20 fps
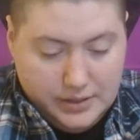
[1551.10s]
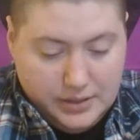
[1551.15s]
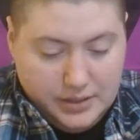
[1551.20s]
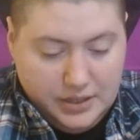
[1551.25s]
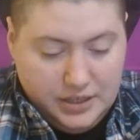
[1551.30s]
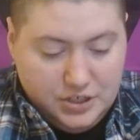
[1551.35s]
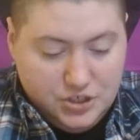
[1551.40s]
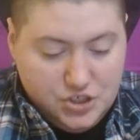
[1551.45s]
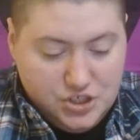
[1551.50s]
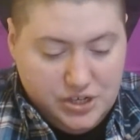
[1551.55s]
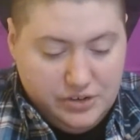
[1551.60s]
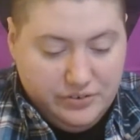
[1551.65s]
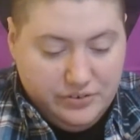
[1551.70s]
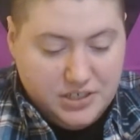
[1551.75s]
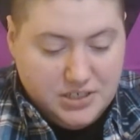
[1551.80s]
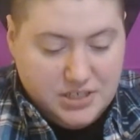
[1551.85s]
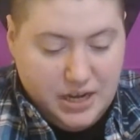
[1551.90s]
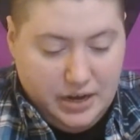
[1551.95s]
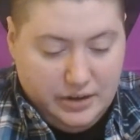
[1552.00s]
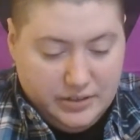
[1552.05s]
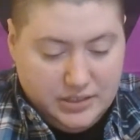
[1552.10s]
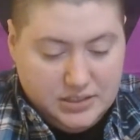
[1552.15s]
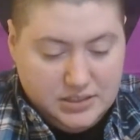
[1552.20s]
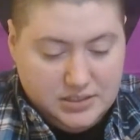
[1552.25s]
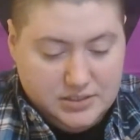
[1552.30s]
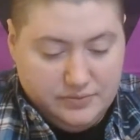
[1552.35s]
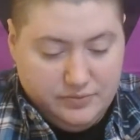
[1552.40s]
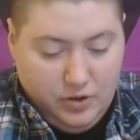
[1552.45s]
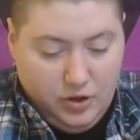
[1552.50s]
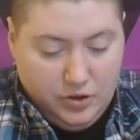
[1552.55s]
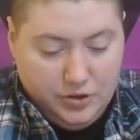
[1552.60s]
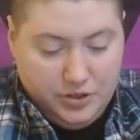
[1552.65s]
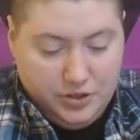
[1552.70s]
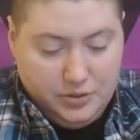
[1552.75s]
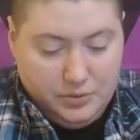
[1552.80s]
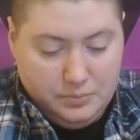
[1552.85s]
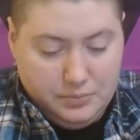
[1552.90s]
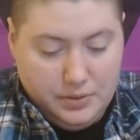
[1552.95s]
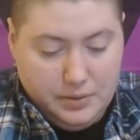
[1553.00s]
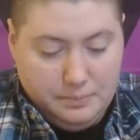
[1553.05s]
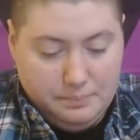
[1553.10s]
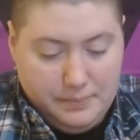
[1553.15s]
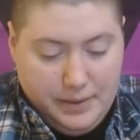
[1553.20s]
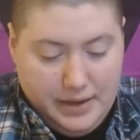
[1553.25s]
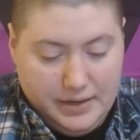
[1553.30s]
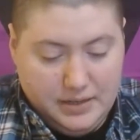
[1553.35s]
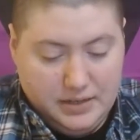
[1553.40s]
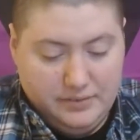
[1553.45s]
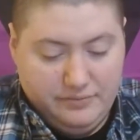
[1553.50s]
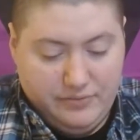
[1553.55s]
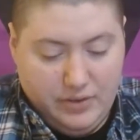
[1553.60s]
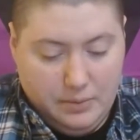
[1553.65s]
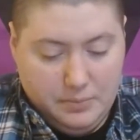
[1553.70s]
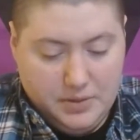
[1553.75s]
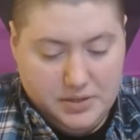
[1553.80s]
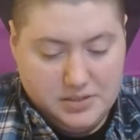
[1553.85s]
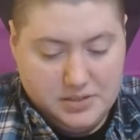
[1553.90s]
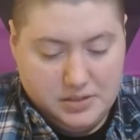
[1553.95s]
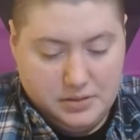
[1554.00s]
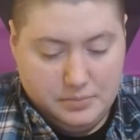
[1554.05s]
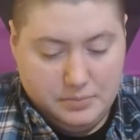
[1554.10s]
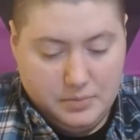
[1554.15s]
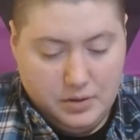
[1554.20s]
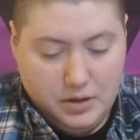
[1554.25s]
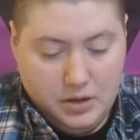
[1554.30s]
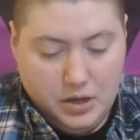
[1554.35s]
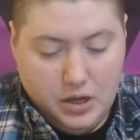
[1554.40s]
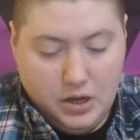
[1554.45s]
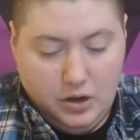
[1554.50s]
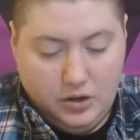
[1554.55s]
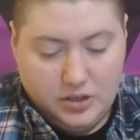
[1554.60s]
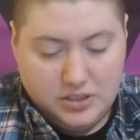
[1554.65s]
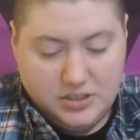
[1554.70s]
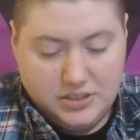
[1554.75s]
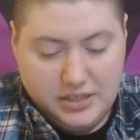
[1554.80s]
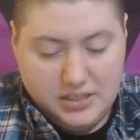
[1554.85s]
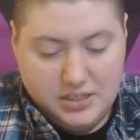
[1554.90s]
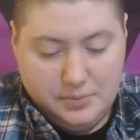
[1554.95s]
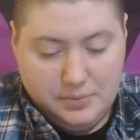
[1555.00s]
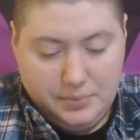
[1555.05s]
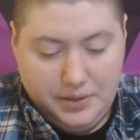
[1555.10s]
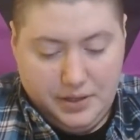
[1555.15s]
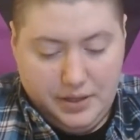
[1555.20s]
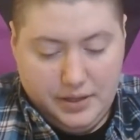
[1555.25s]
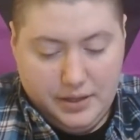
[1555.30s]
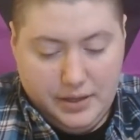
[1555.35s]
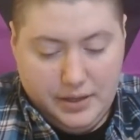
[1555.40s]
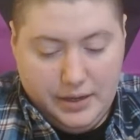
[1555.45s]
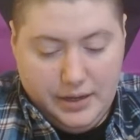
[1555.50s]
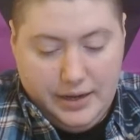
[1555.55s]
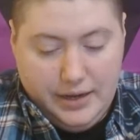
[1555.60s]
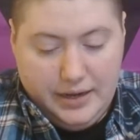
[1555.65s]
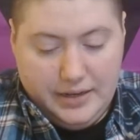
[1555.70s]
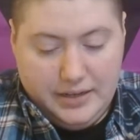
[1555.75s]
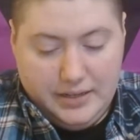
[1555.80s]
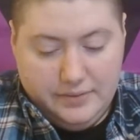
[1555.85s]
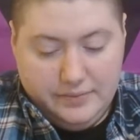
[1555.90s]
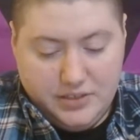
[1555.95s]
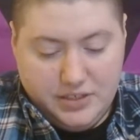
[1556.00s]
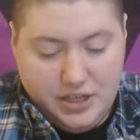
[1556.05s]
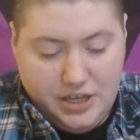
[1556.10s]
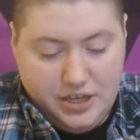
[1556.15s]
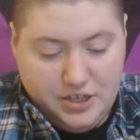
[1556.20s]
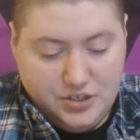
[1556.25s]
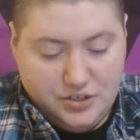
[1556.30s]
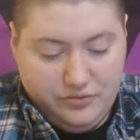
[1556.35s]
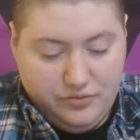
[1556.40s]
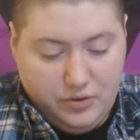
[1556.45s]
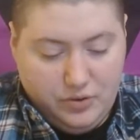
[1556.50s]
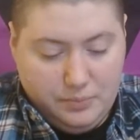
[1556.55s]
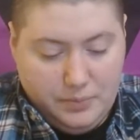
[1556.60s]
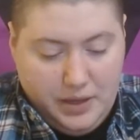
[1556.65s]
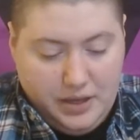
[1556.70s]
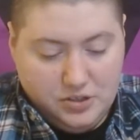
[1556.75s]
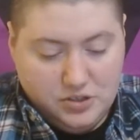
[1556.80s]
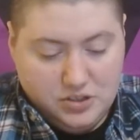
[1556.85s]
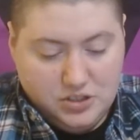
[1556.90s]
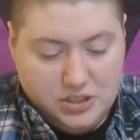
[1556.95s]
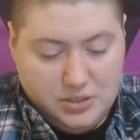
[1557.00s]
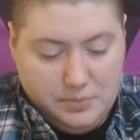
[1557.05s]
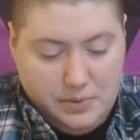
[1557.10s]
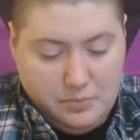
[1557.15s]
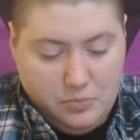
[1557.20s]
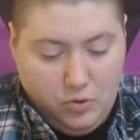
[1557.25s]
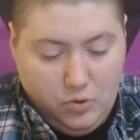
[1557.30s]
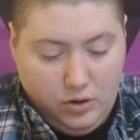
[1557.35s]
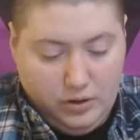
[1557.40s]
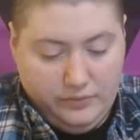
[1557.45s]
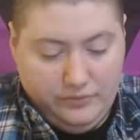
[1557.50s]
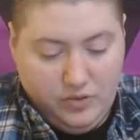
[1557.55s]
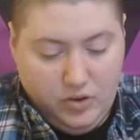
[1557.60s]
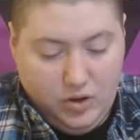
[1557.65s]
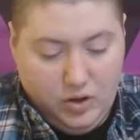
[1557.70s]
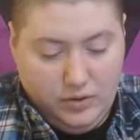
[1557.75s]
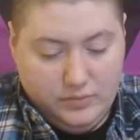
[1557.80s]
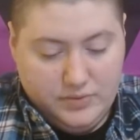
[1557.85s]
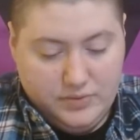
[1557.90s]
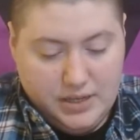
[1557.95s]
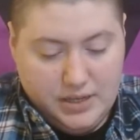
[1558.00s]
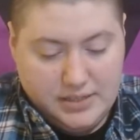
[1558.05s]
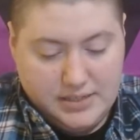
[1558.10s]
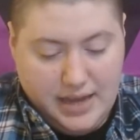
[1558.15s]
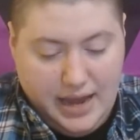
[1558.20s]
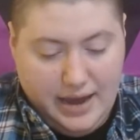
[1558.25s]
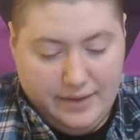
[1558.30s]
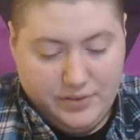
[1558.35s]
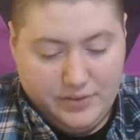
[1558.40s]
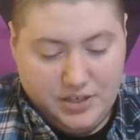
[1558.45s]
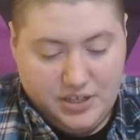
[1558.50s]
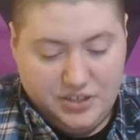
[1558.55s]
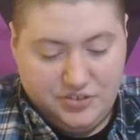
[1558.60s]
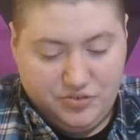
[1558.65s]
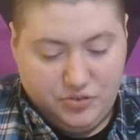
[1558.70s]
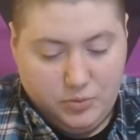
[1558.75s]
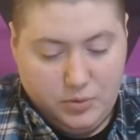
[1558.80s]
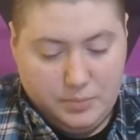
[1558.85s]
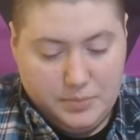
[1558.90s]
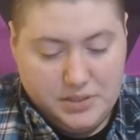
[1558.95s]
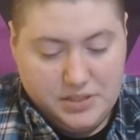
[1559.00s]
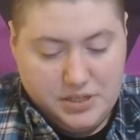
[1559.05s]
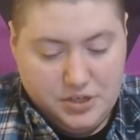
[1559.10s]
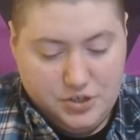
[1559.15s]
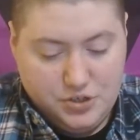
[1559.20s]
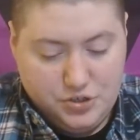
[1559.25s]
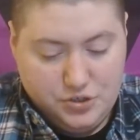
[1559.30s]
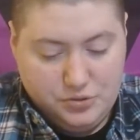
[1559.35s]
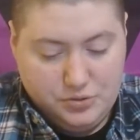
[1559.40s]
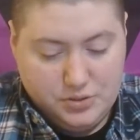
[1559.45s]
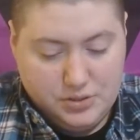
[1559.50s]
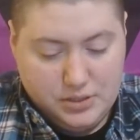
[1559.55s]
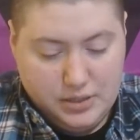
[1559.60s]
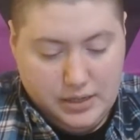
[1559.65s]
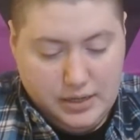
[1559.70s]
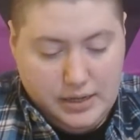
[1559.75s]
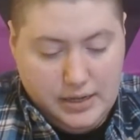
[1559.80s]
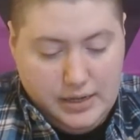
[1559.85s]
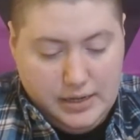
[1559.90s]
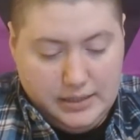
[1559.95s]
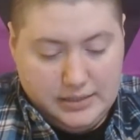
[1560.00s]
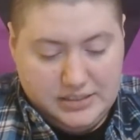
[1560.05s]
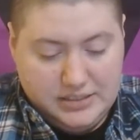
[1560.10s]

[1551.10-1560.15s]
In Shira Tarrant's volume, Men and Feminism, ostensibly an invitation for males to be more involved as advocates for women's issues, a